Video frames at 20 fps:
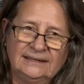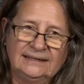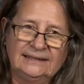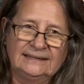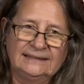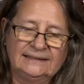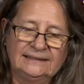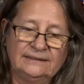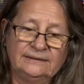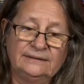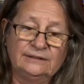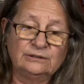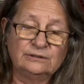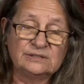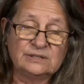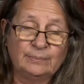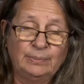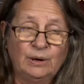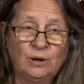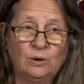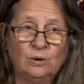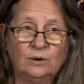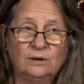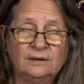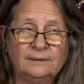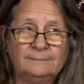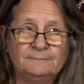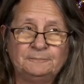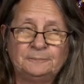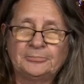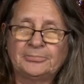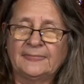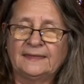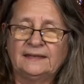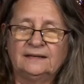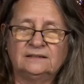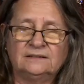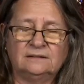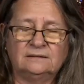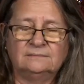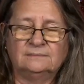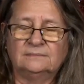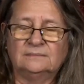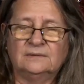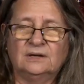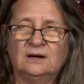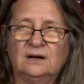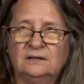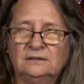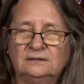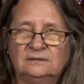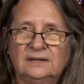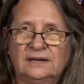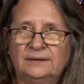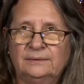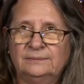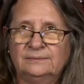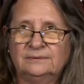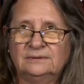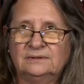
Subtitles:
And there's a poem, I